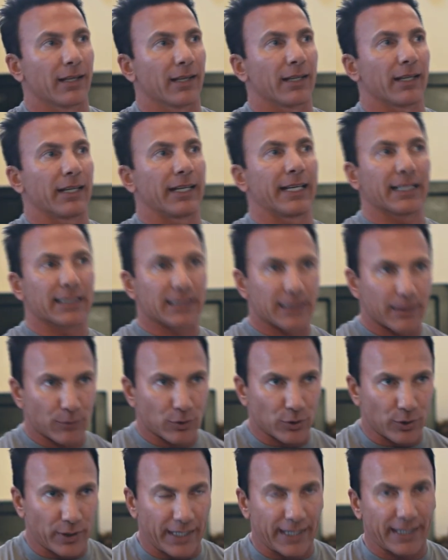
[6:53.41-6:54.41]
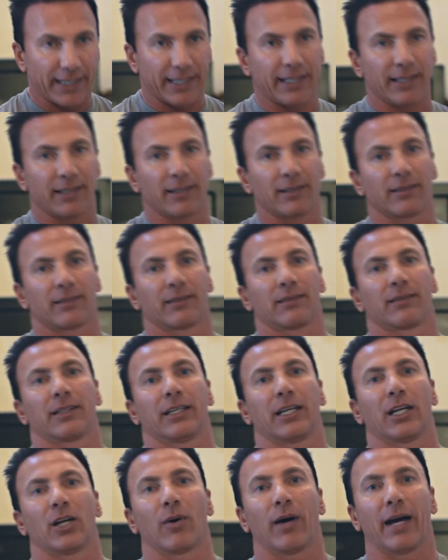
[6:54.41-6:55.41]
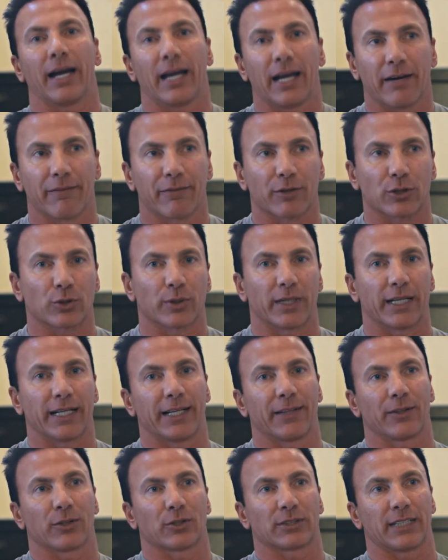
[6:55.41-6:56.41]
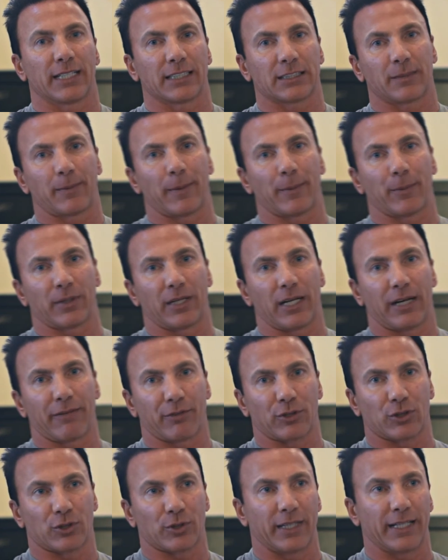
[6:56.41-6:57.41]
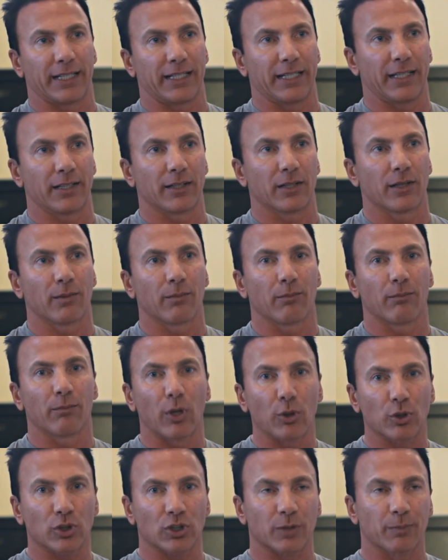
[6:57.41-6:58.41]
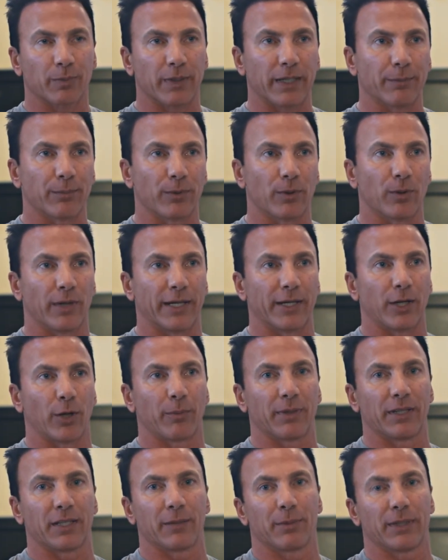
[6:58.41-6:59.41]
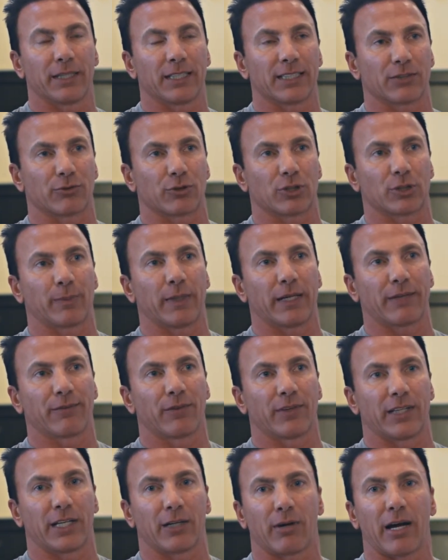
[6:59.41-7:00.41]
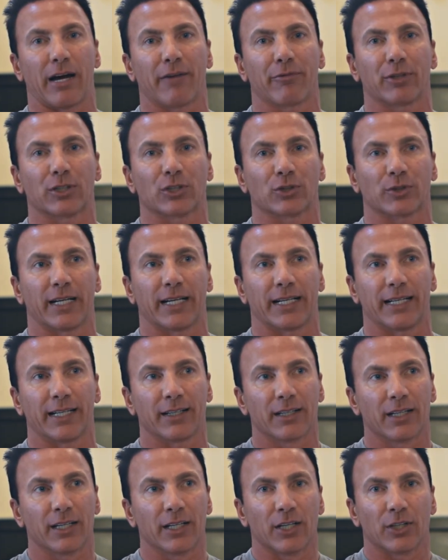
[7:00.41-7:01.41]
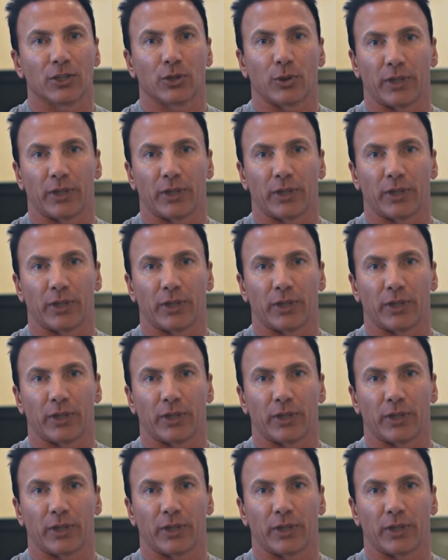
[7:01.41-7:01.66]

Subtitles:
Get some training. You know, I offer training. There's lots of people that offer training. Most people, I don't mean to be disrespectful, that are offering training don't